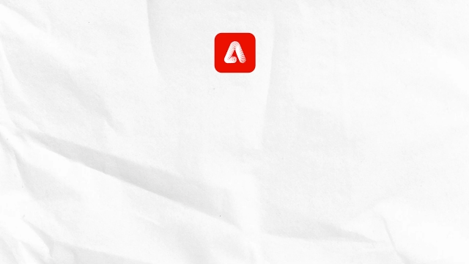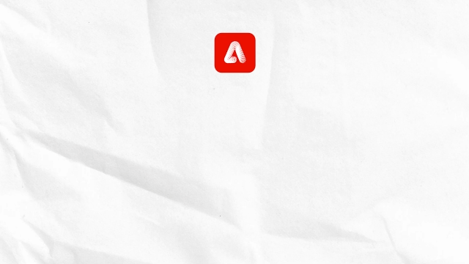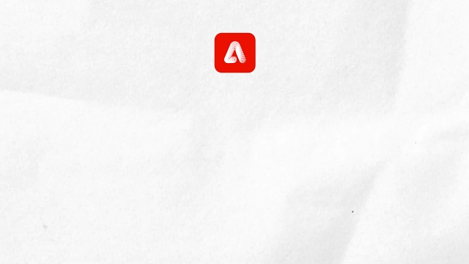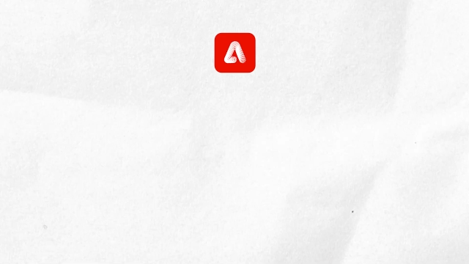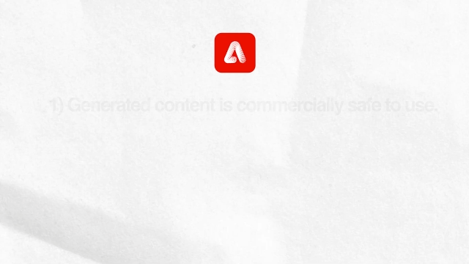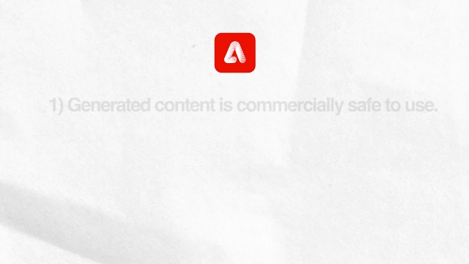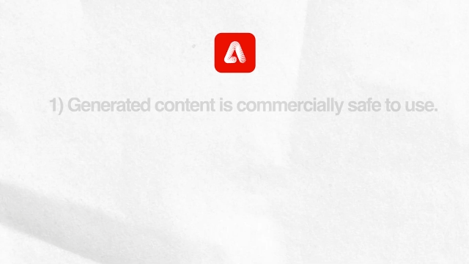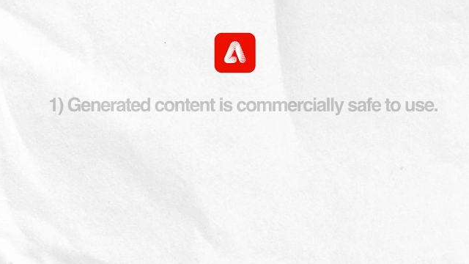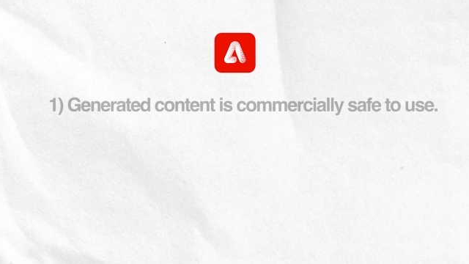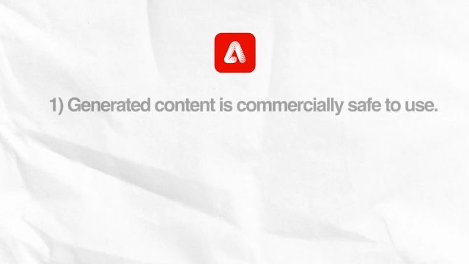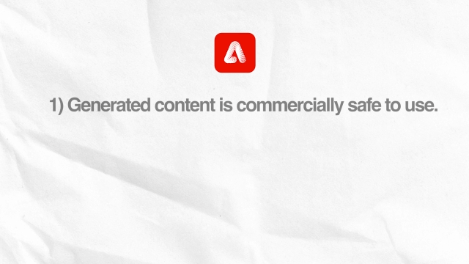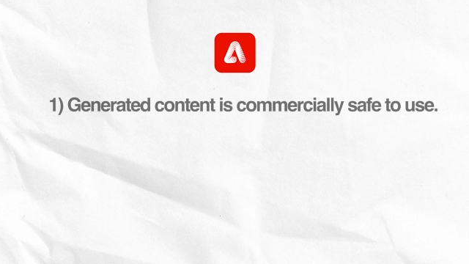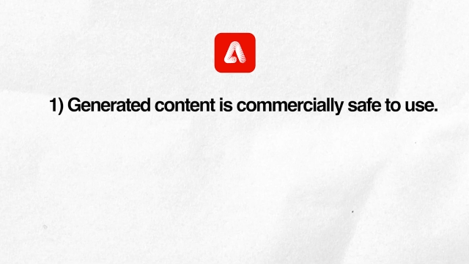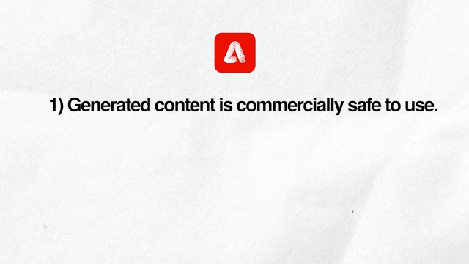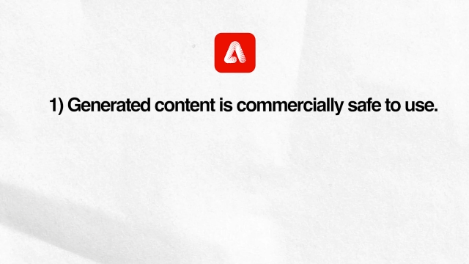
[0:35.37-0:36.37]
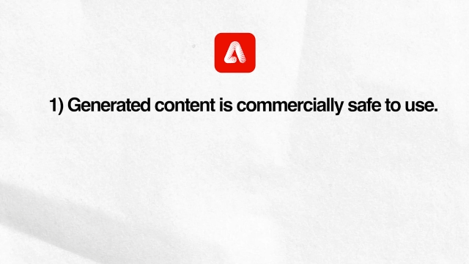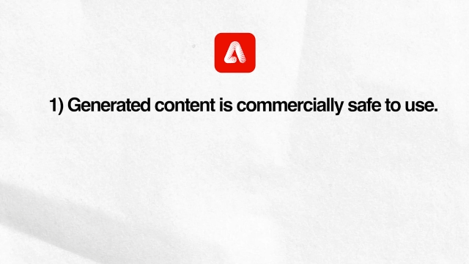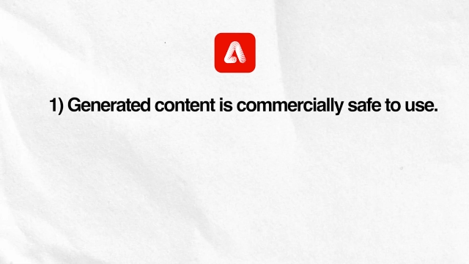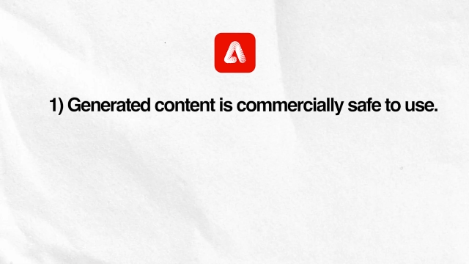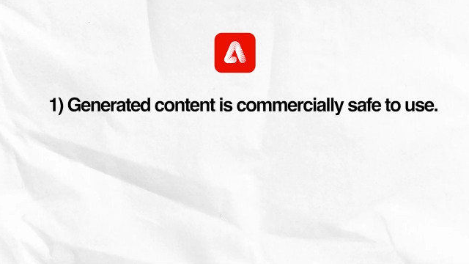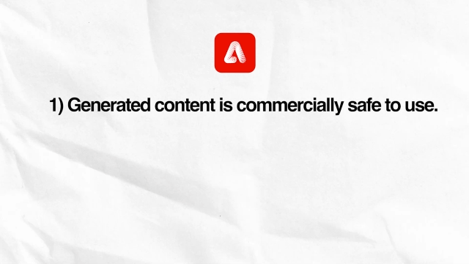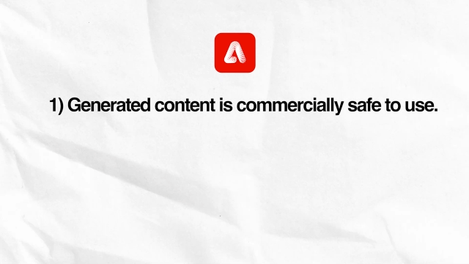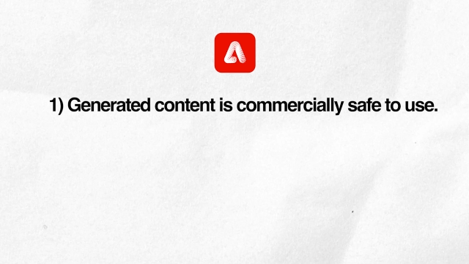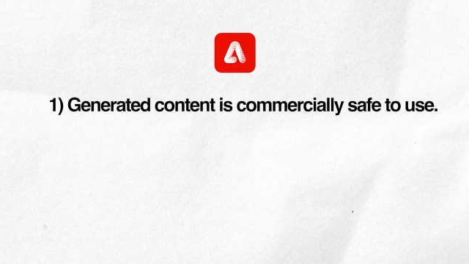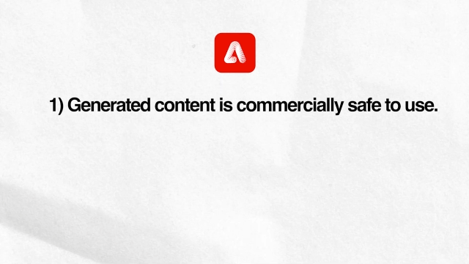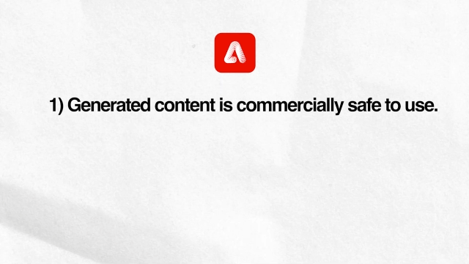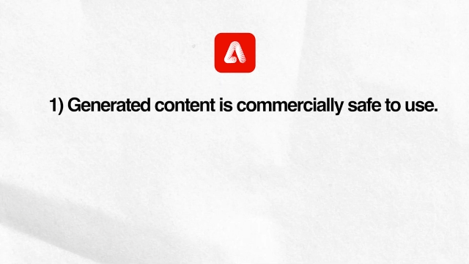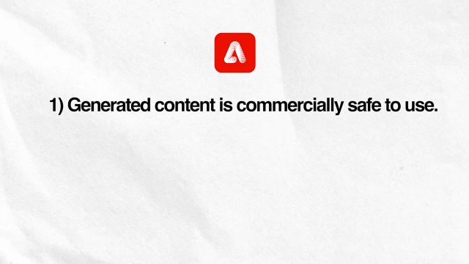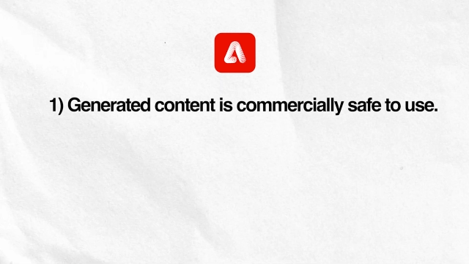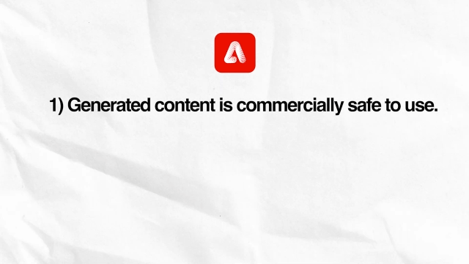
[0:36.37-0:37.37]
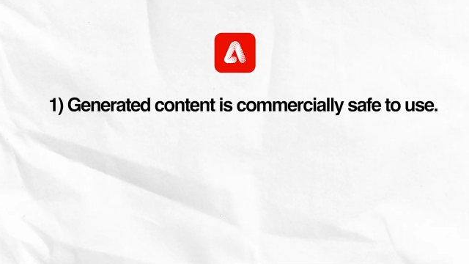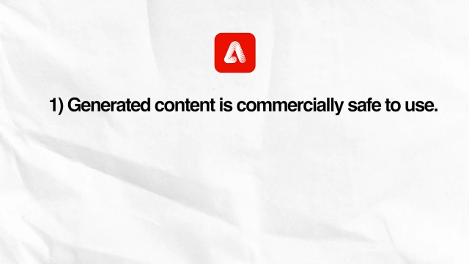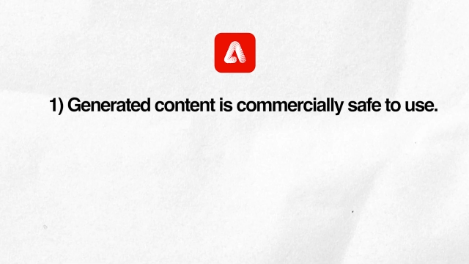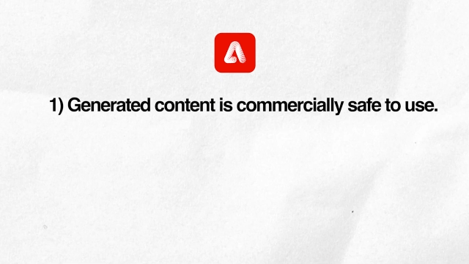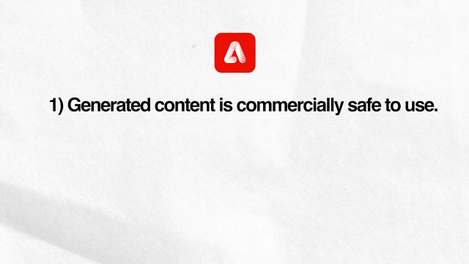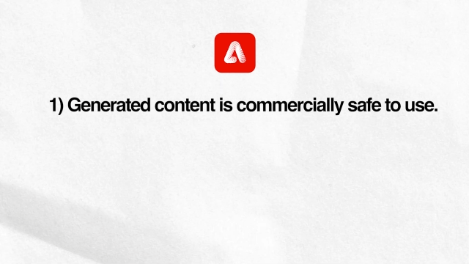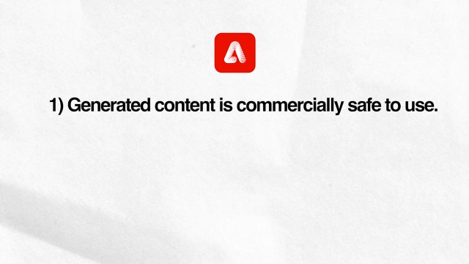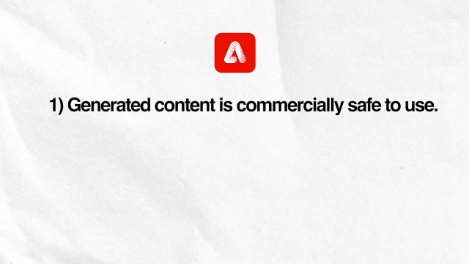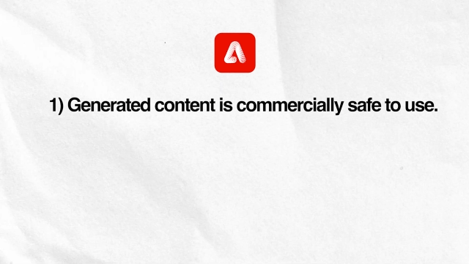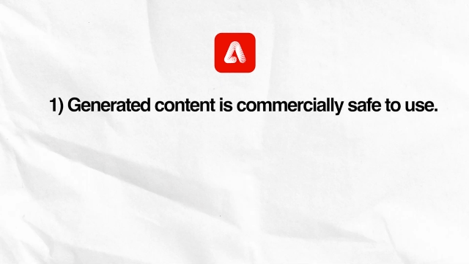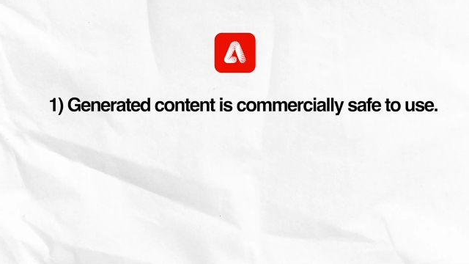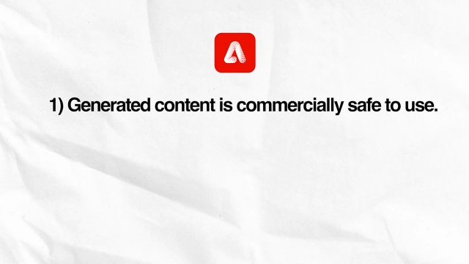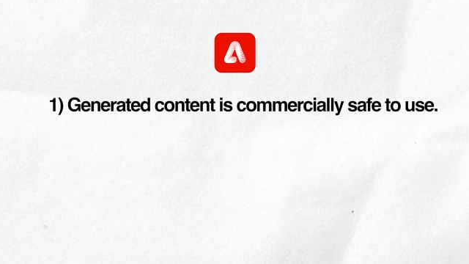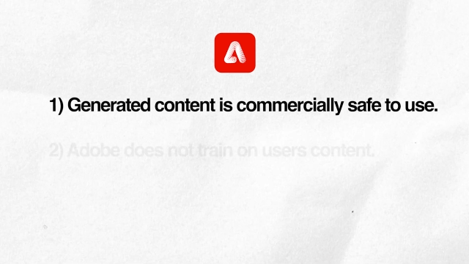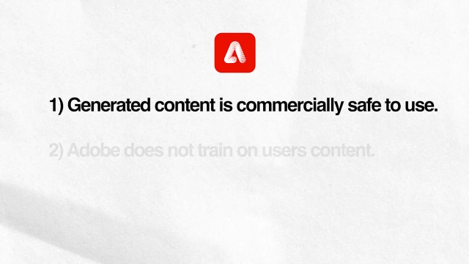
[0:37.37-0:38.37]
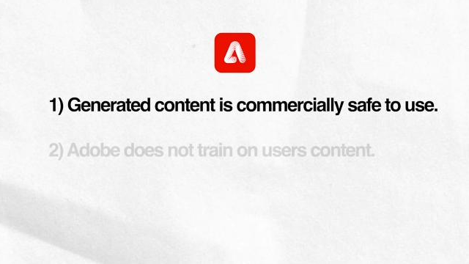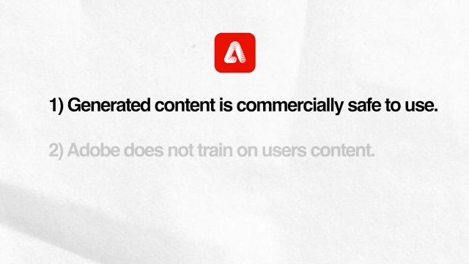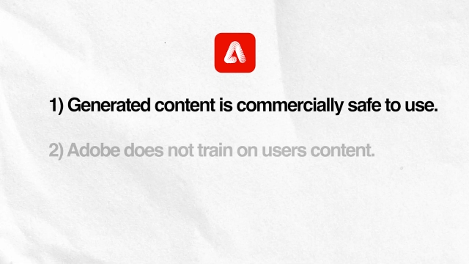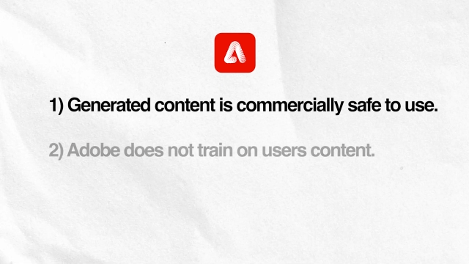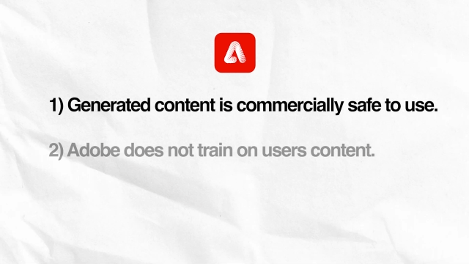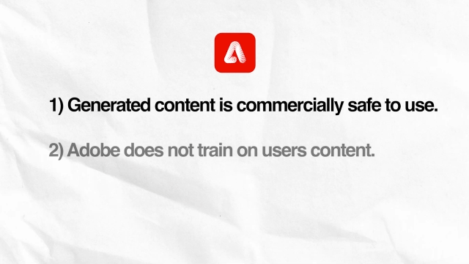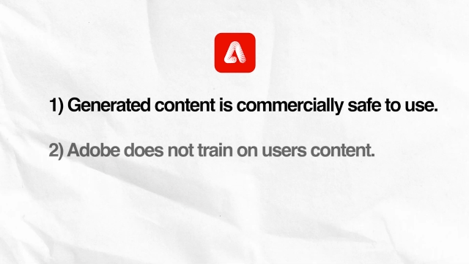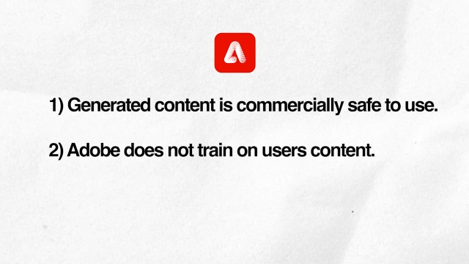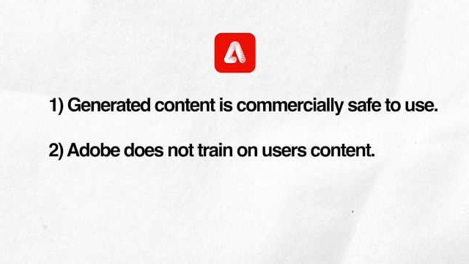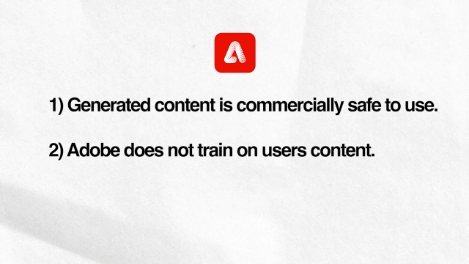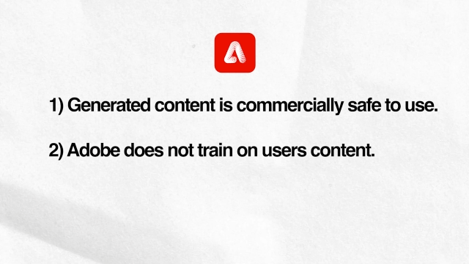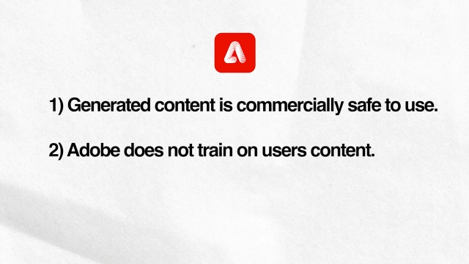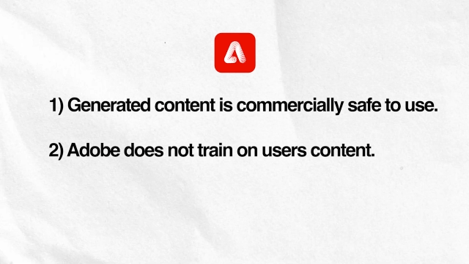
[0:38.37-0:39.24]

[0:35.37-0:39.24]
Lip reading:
(no speaker visible)